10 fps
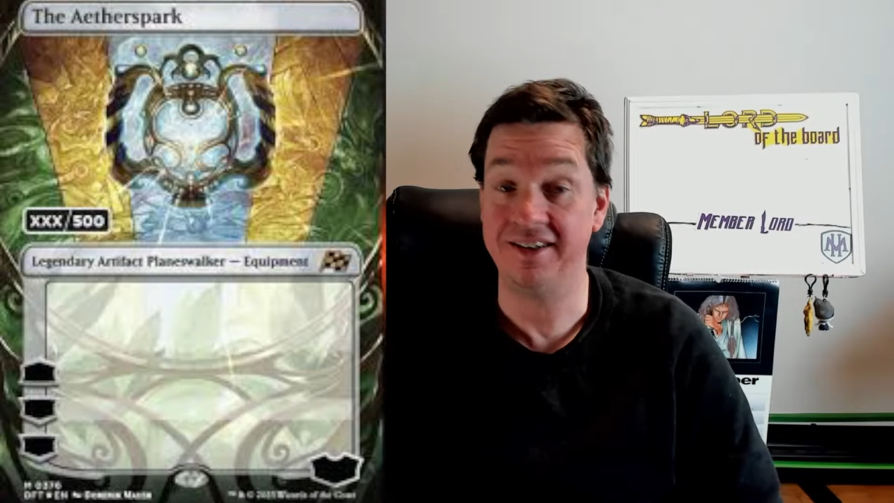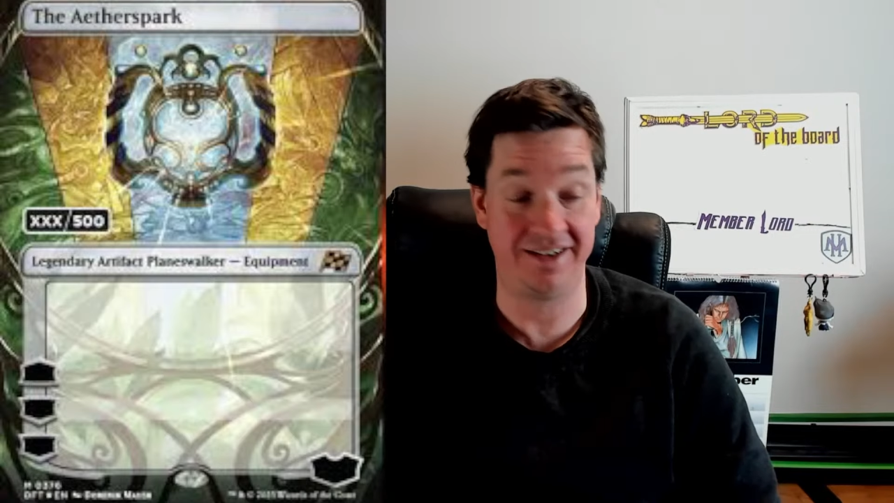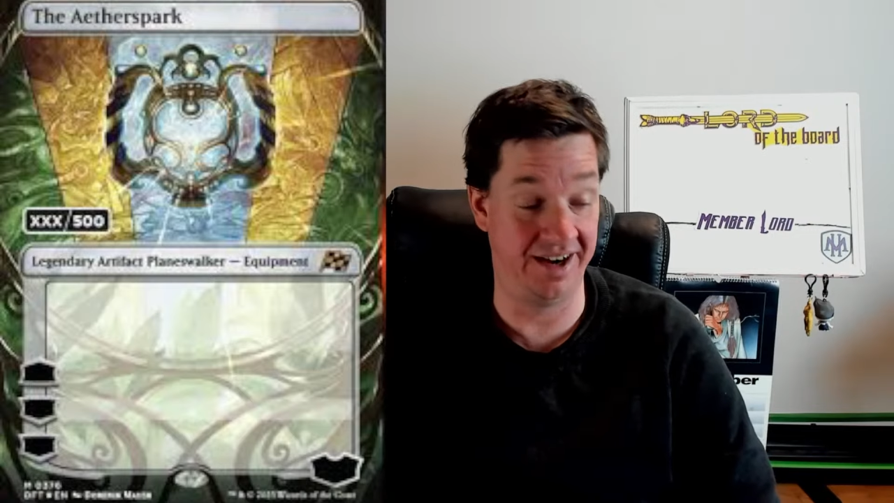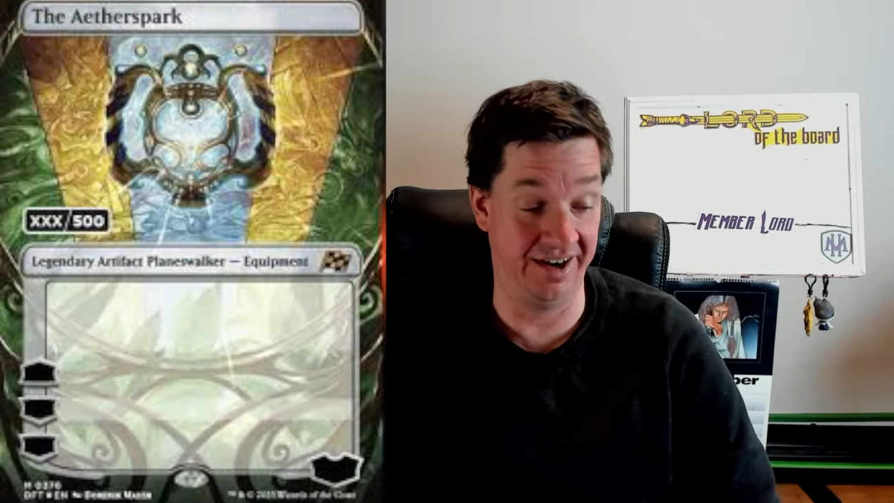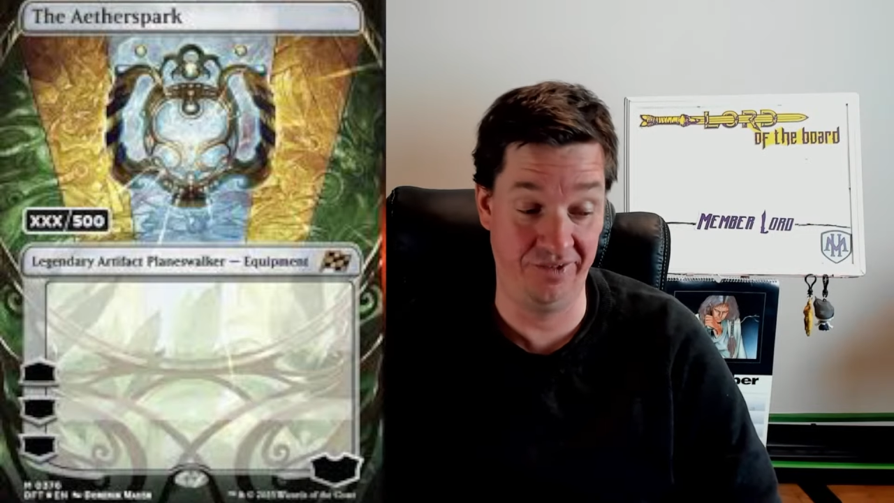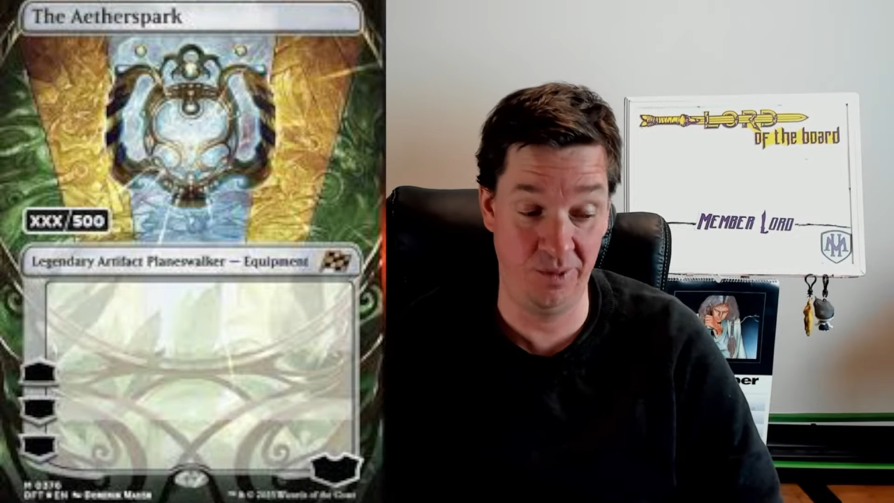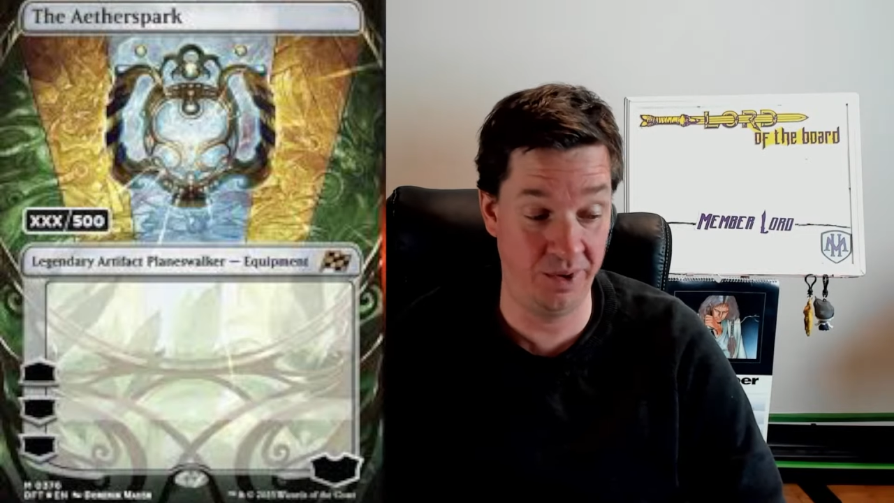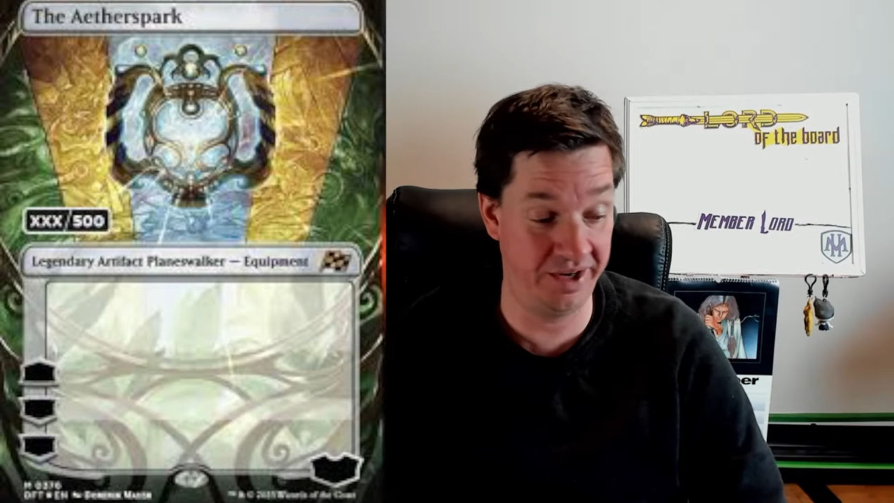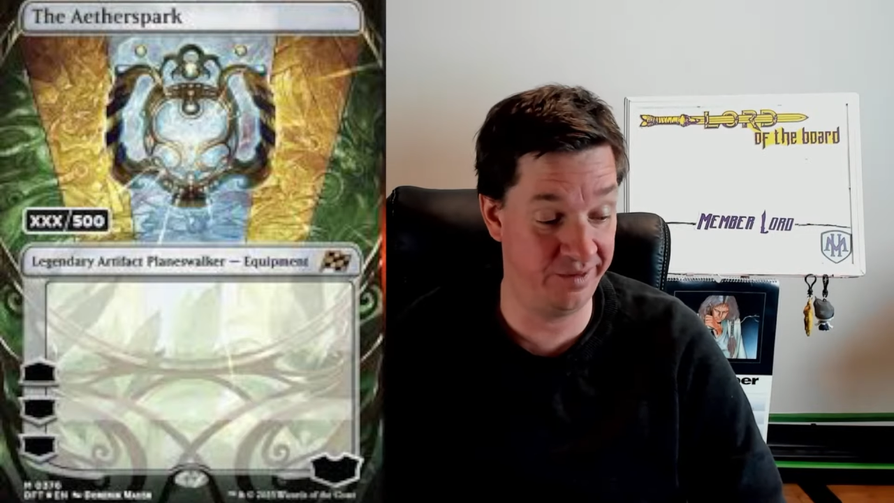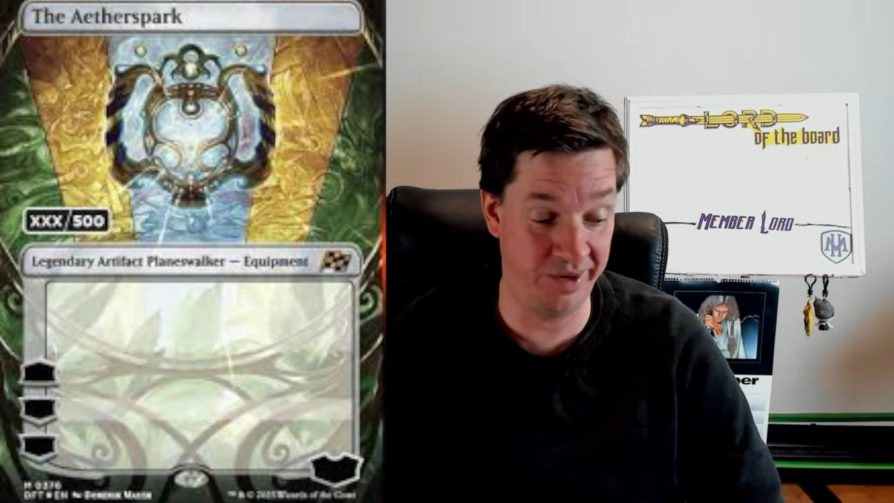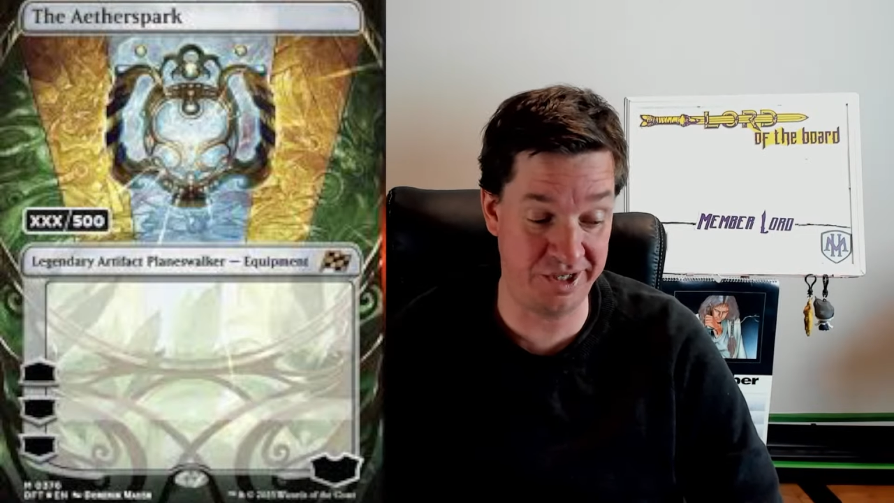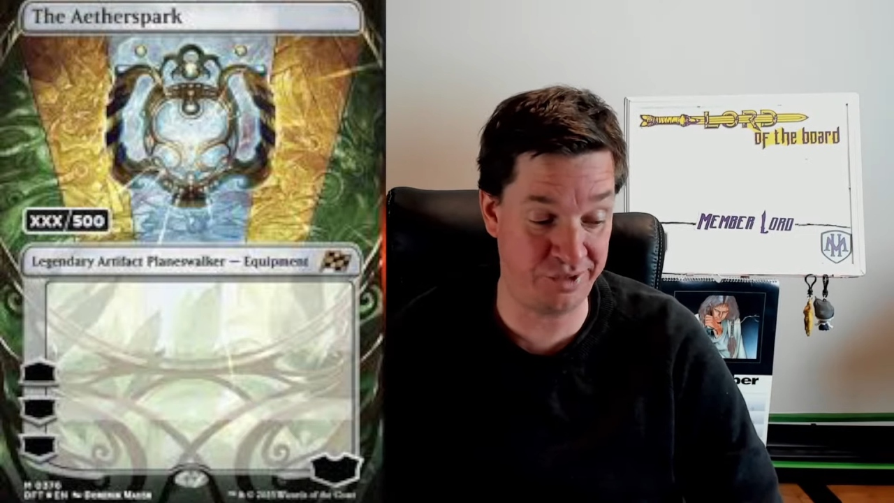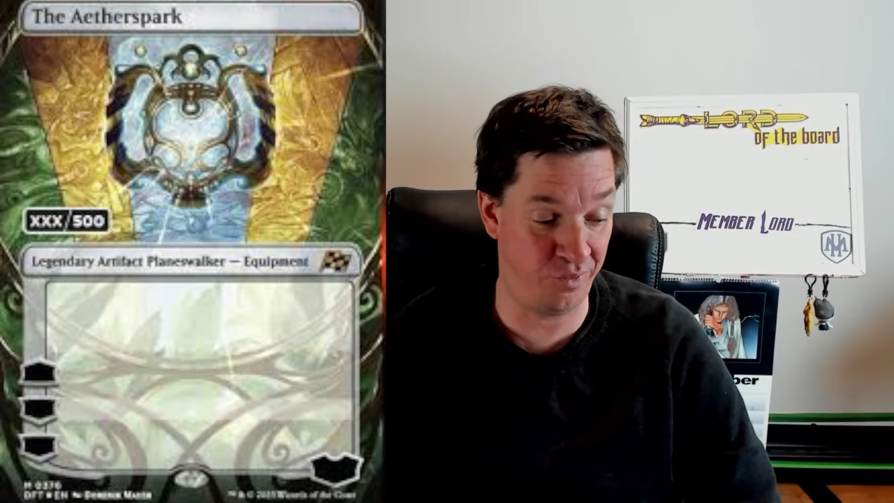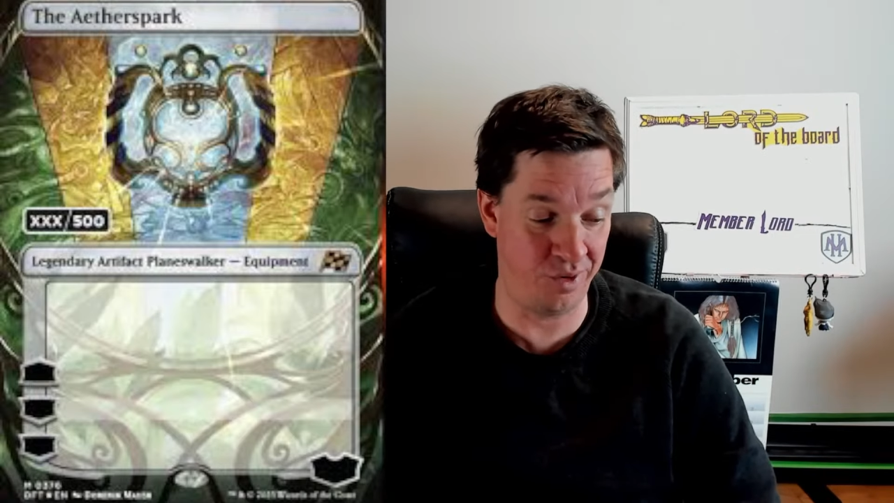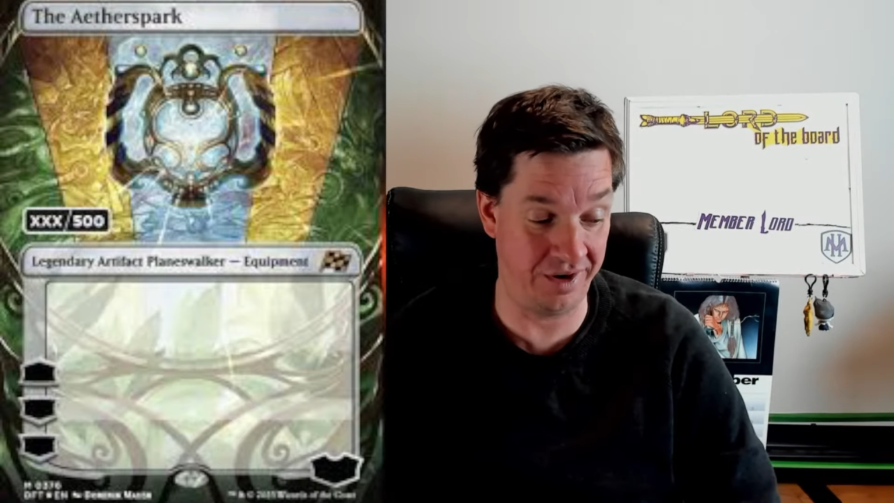Careful what you wish
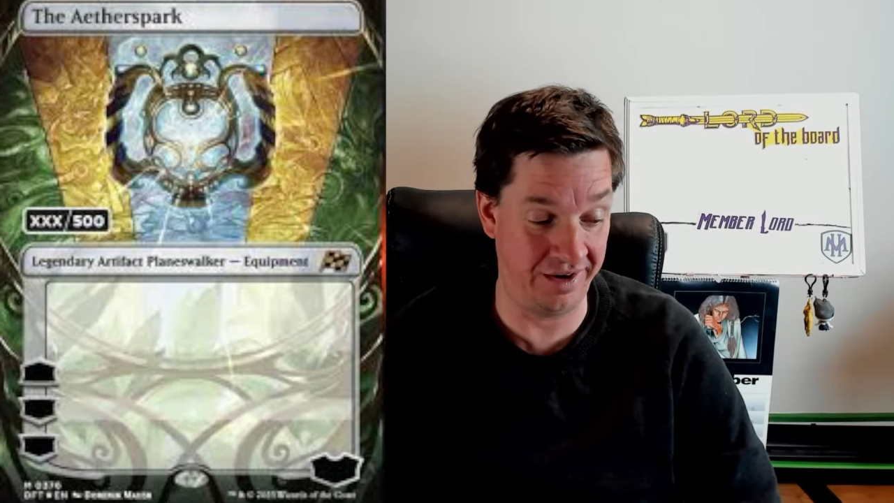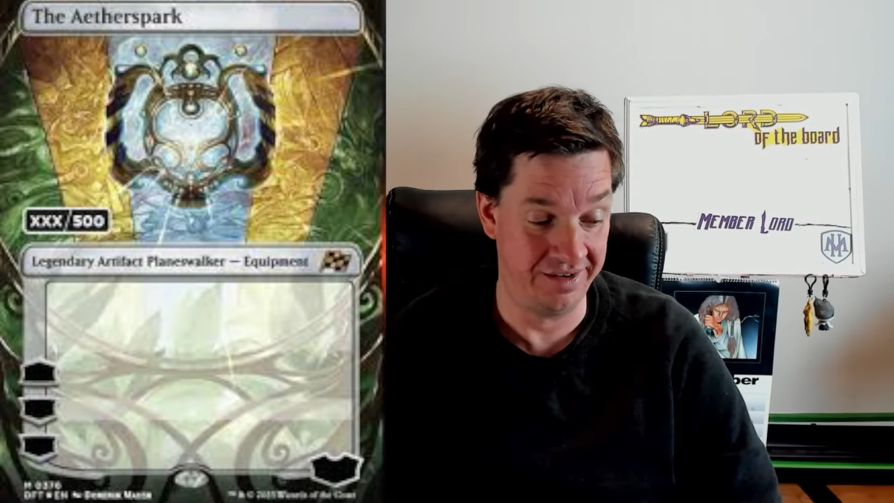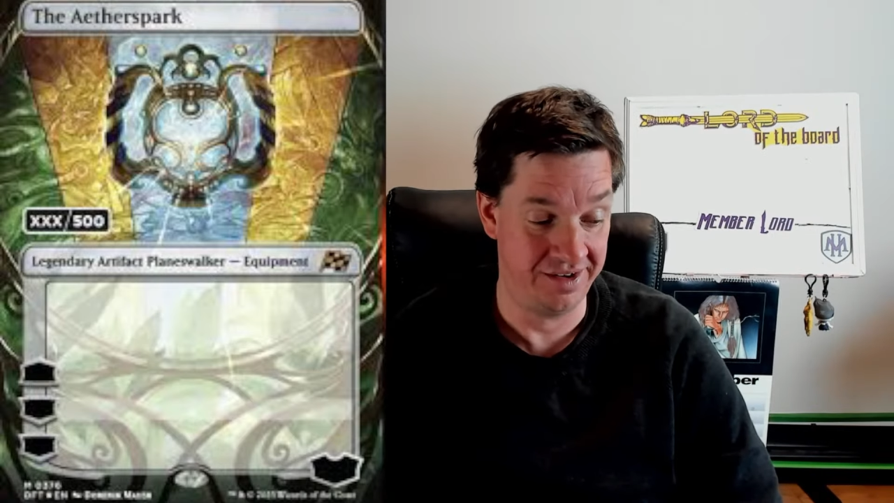for.